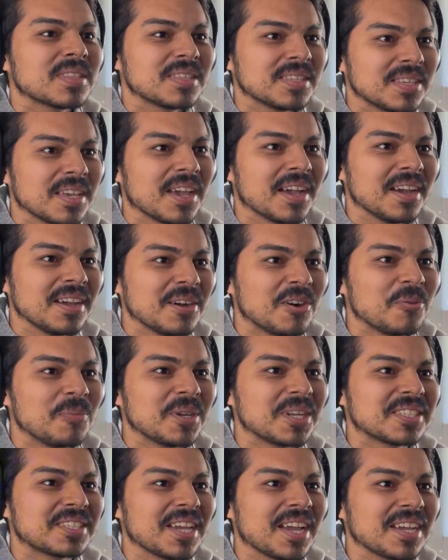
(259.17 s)
Yeah, homing
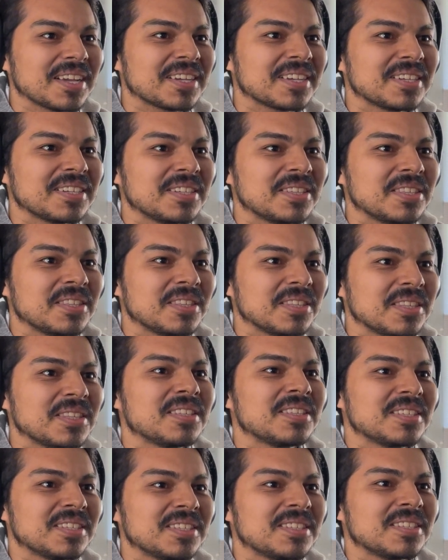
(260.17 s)
attack.
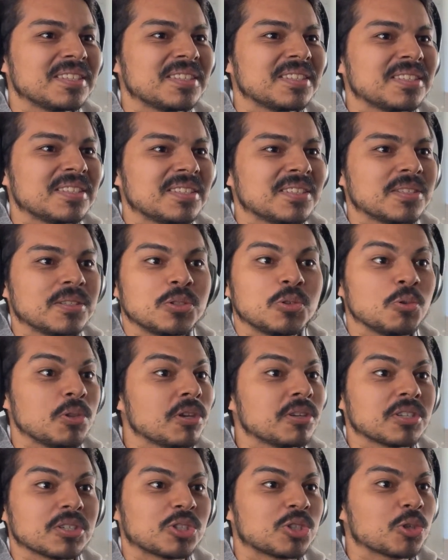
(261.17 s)
Dude, they're
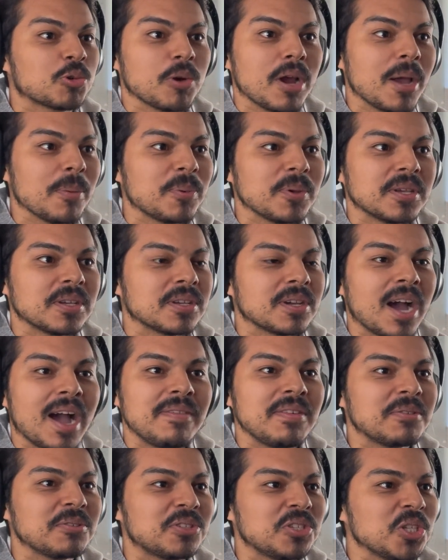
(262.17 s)
just scrapping. I've
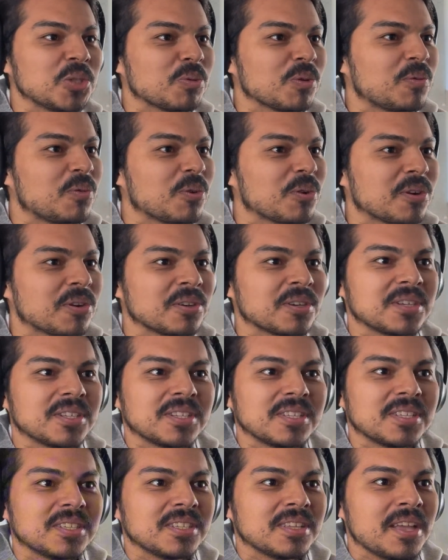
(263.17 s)
never seen this before.
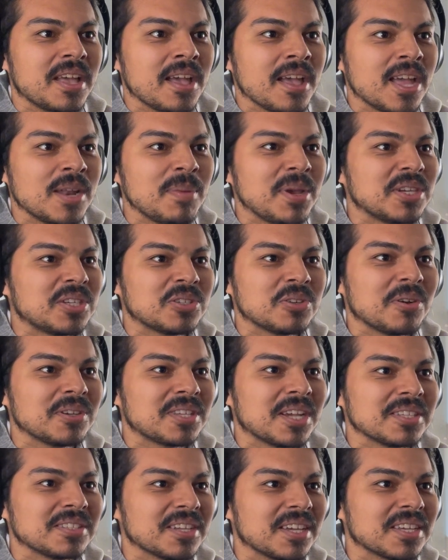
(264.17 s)
Animation always
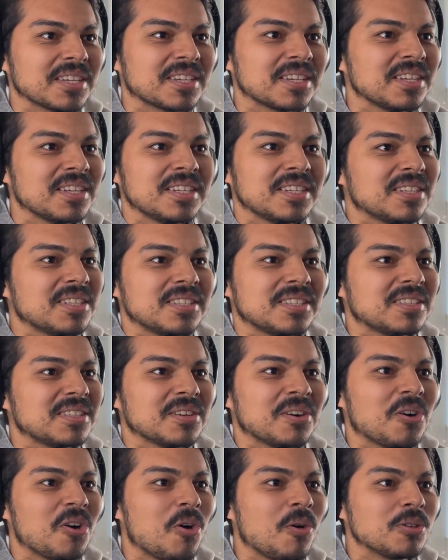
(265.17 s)
has like,
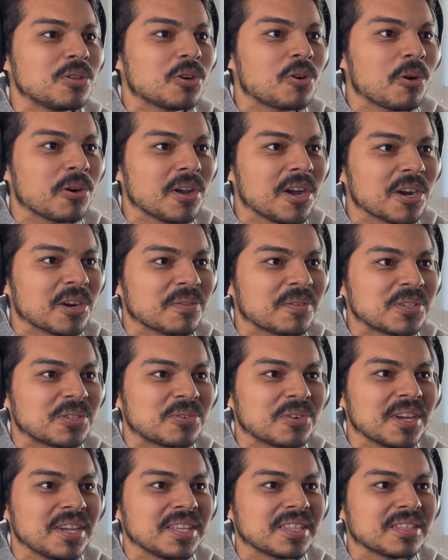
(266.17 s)
oh, the choreography is
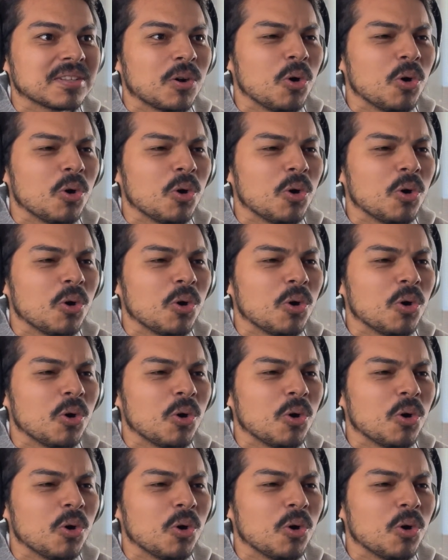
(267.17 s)
great.